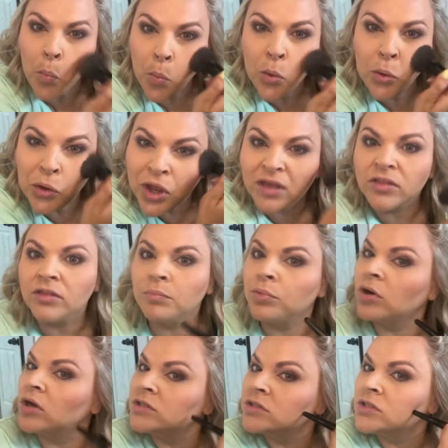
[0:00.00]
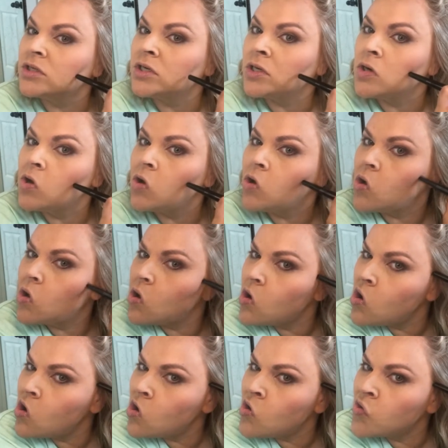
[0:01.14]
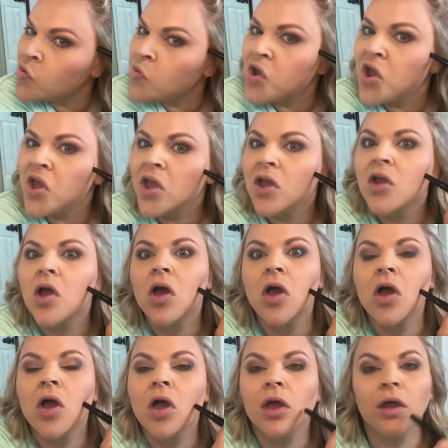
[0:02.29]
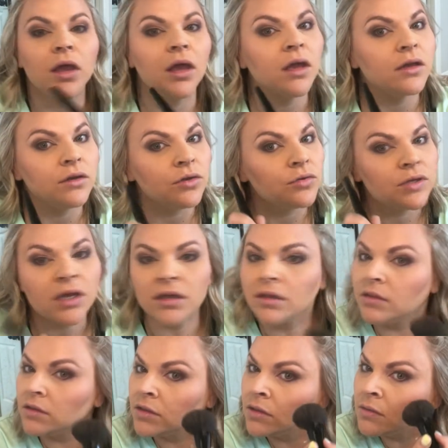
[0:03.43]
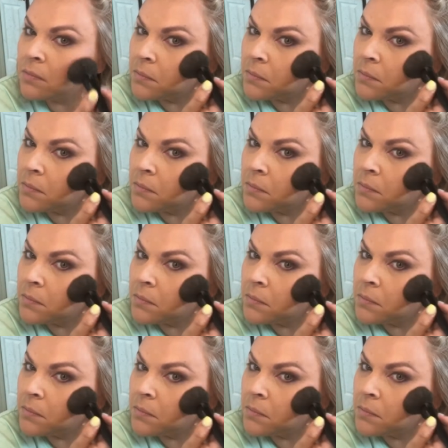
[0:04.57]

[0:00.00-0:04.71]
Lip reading: You take the bronzer all the way, and you take the